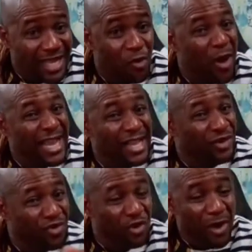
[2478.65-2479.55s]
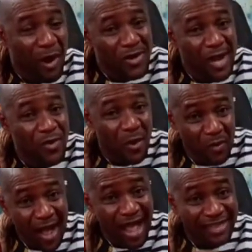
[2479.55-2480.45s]
ta wa yes school wa ona
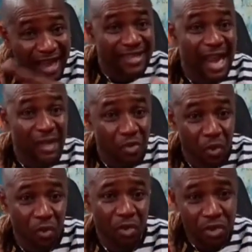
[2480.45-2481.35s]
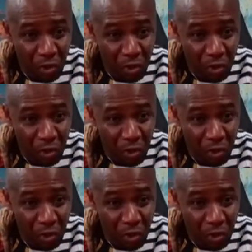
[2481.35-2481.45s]
wa ta le ta to.